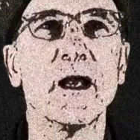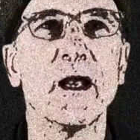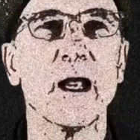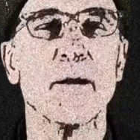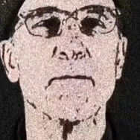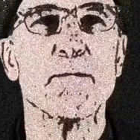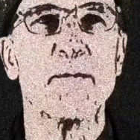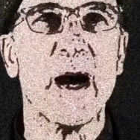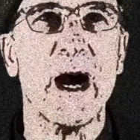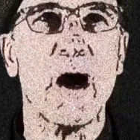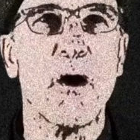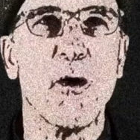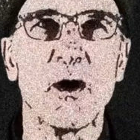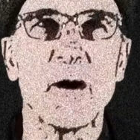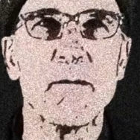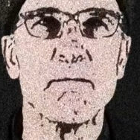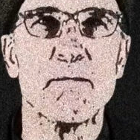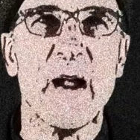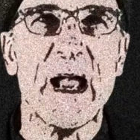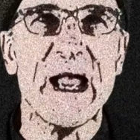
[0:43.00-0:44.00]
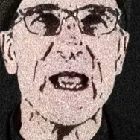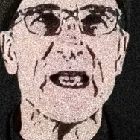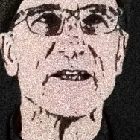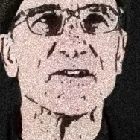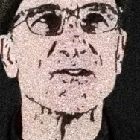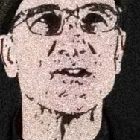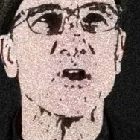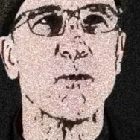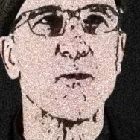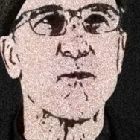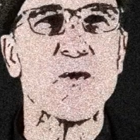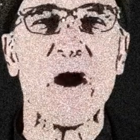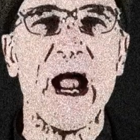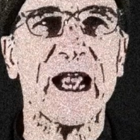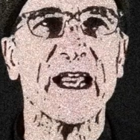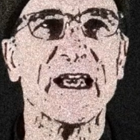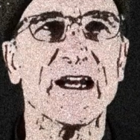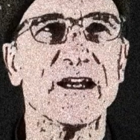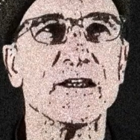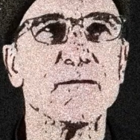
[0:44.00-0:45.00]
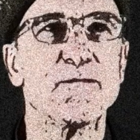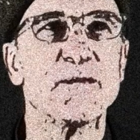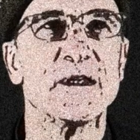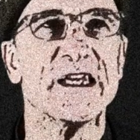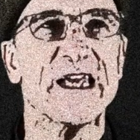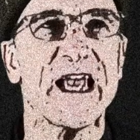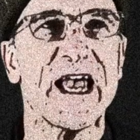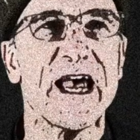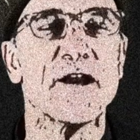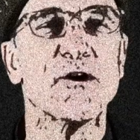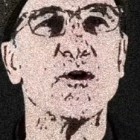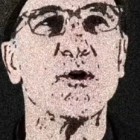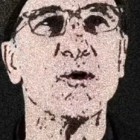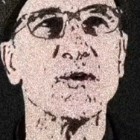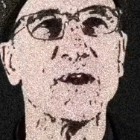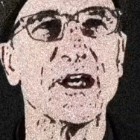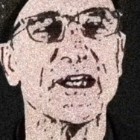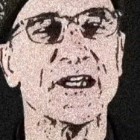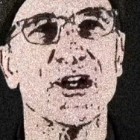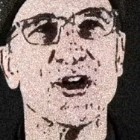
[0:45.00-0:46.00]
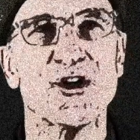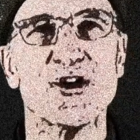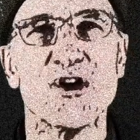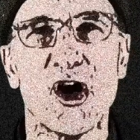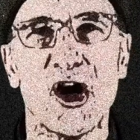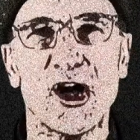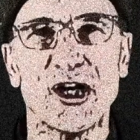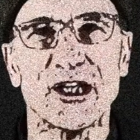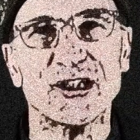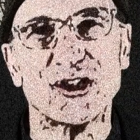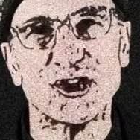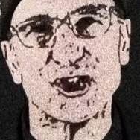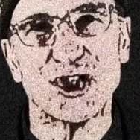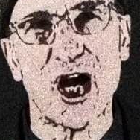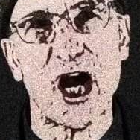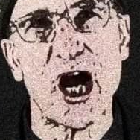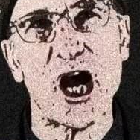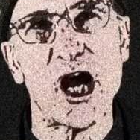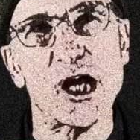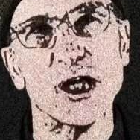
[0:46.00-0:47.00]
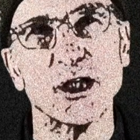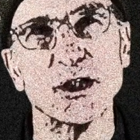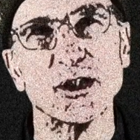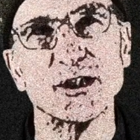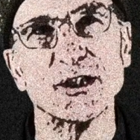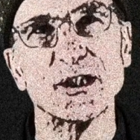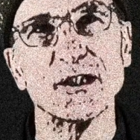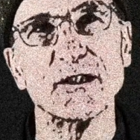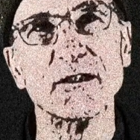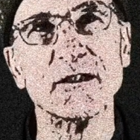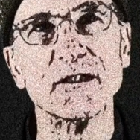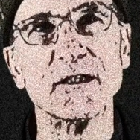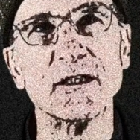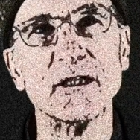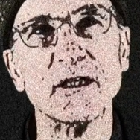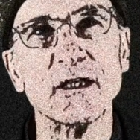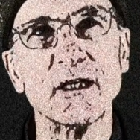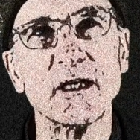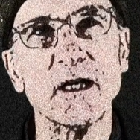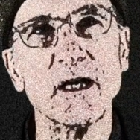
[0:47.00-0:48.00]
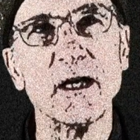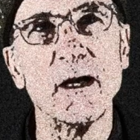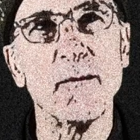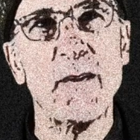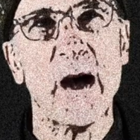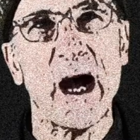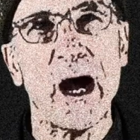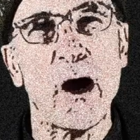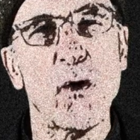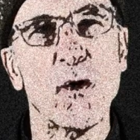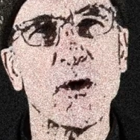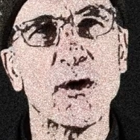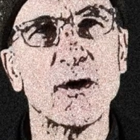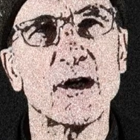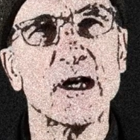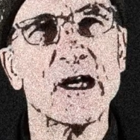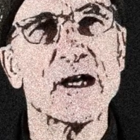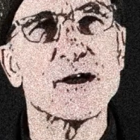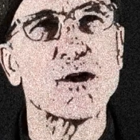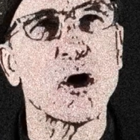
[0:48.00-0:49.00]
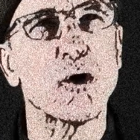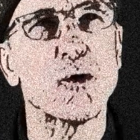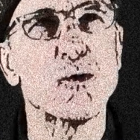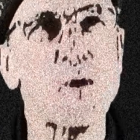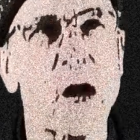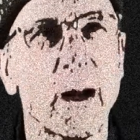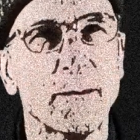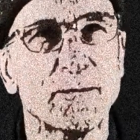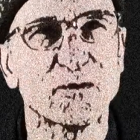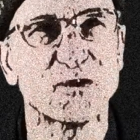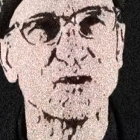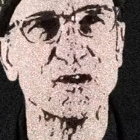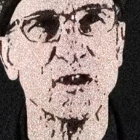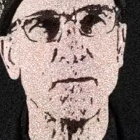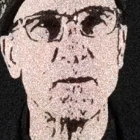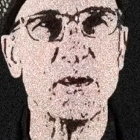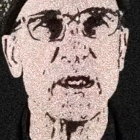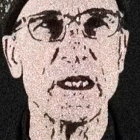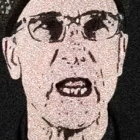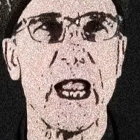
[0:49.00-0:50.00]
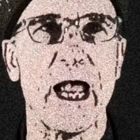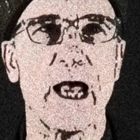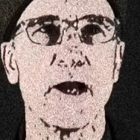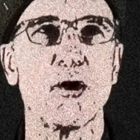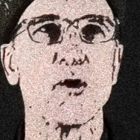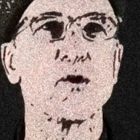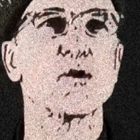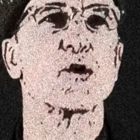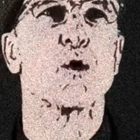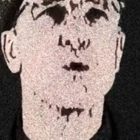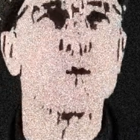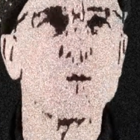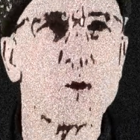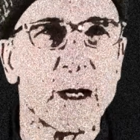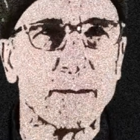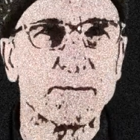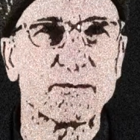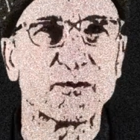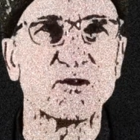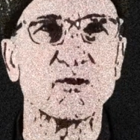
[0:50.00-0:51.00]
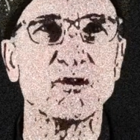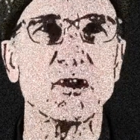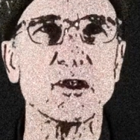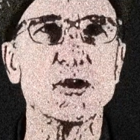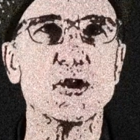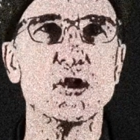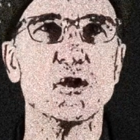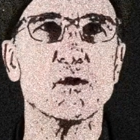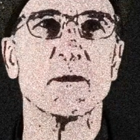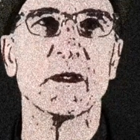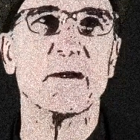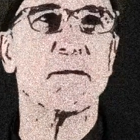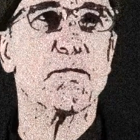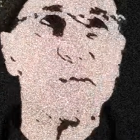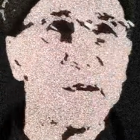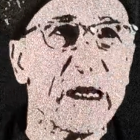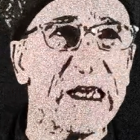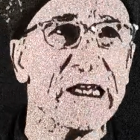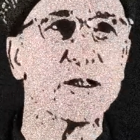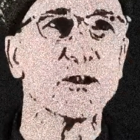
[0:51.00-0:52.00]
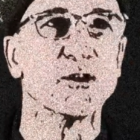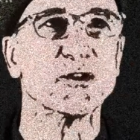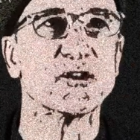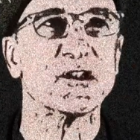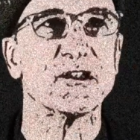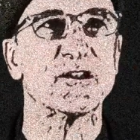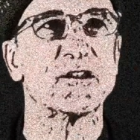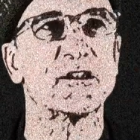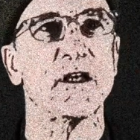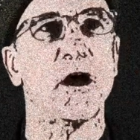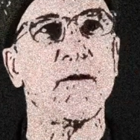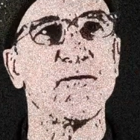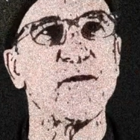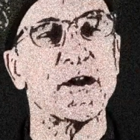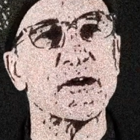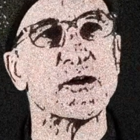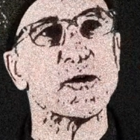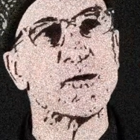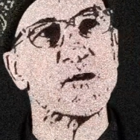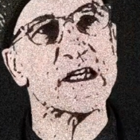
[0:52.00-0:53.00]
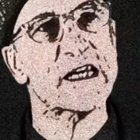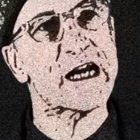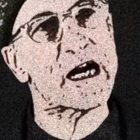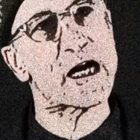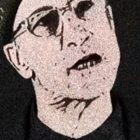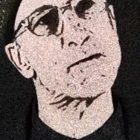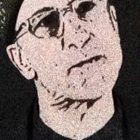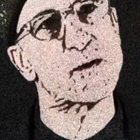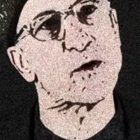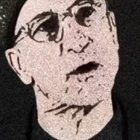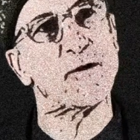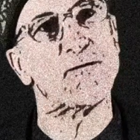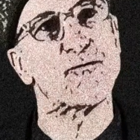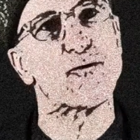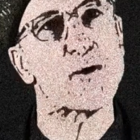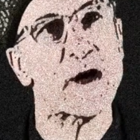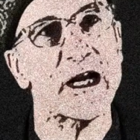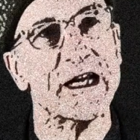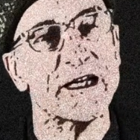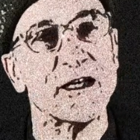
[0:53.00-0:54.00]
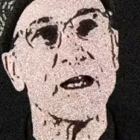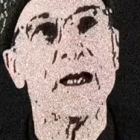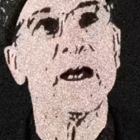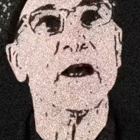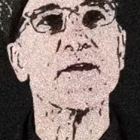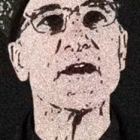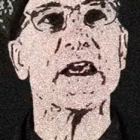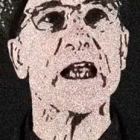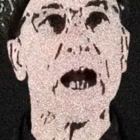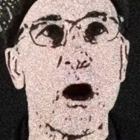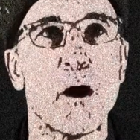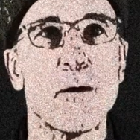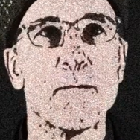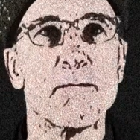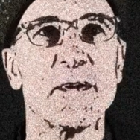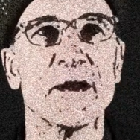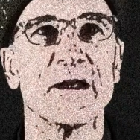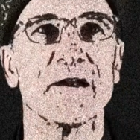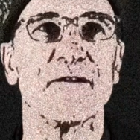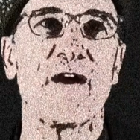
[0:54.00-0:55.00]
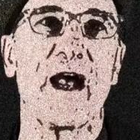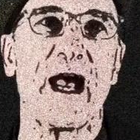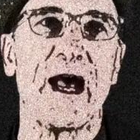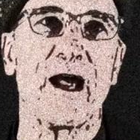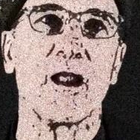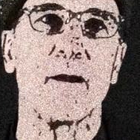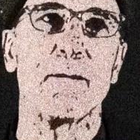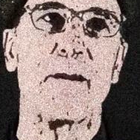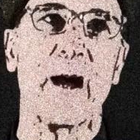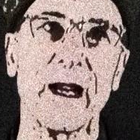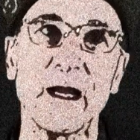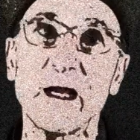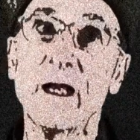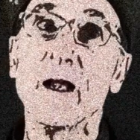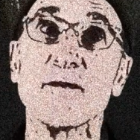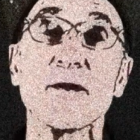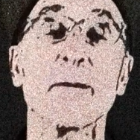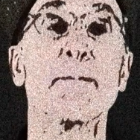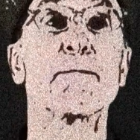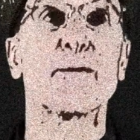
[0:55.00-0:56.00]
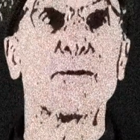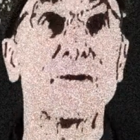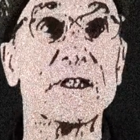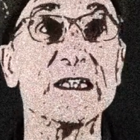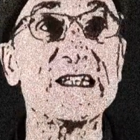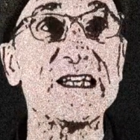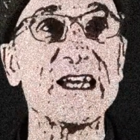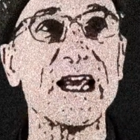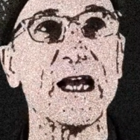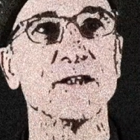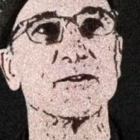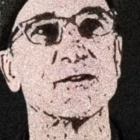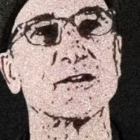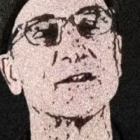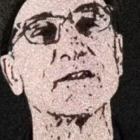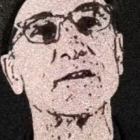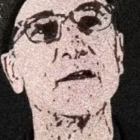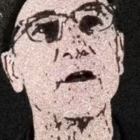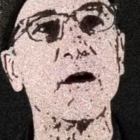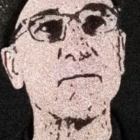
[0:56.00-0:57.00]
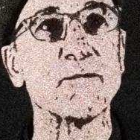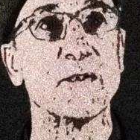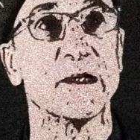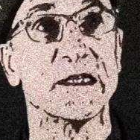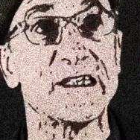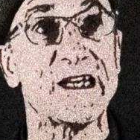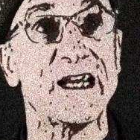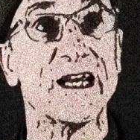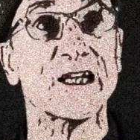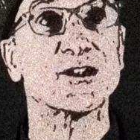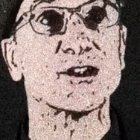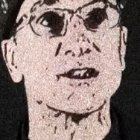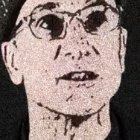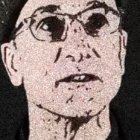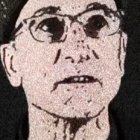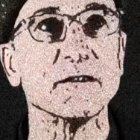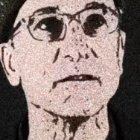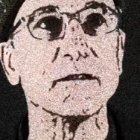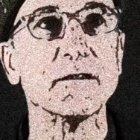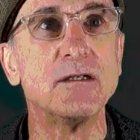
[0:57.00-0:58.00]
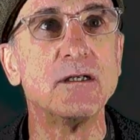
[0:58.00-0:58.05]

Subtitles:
and power bangs a rackety piano like a naughty child. Power corrupts the piano, corrupts the human, beetles itself under the armor of right, the armpit of alibi, the pretense of protection.